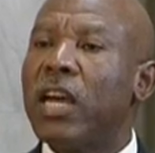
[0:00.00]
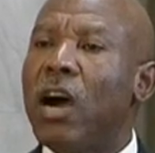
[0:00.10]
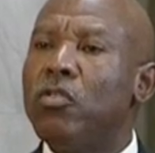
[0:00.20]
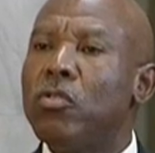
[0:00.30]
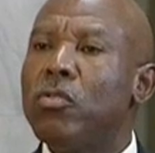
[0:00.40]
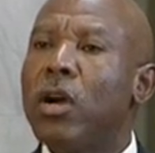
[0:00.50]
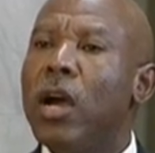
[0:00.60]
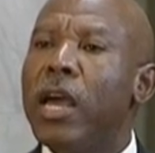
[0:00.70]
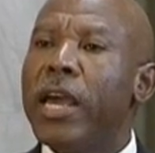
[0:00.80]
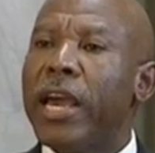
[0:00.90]
outlook
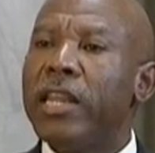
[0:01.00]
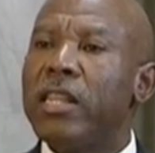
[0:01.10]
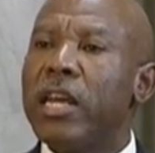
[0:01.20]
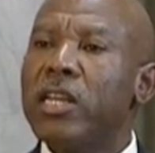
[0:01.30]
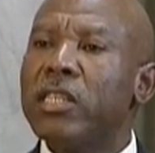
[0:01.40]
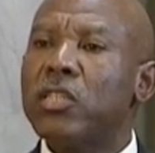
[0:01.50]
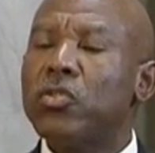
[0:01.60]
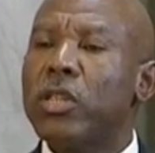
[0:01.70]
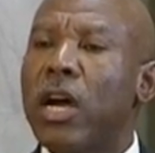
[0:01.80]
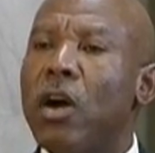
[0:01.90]
and the risks
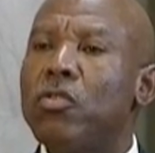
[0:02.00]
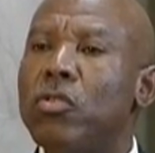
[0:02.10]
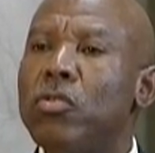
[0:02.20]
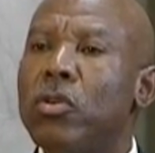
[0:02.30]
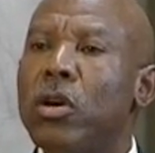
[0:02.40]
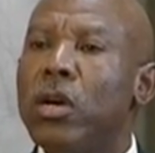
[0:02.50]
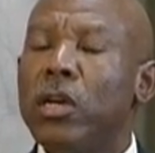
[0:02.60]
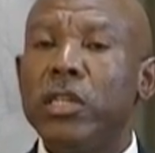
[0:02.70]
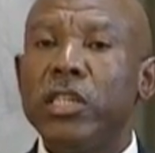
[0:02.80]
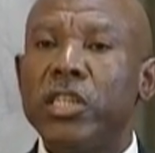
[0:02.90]
to the outlook
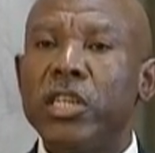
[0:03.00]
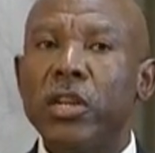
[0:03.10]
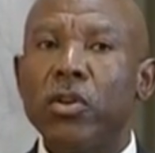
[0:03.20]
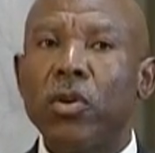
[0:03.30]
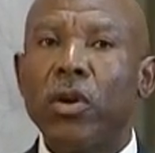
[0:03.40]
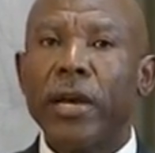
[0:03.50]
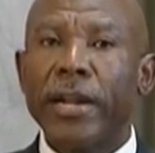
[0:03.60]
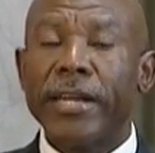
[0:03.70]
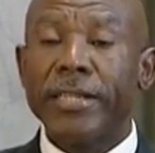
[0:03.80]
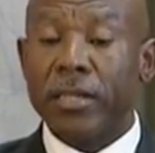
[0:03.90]

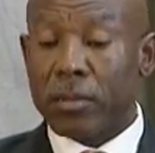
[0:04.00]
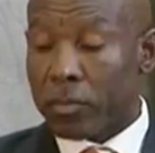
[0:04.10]
deteriorate.